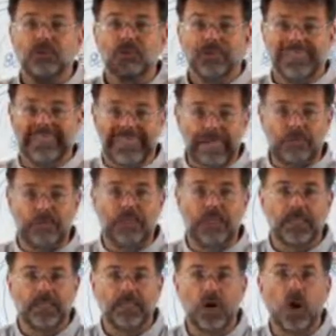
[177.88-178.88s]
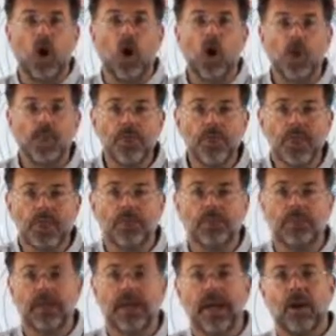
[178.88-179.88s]
receptors on
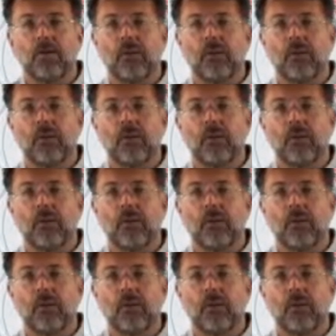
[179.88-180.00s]
them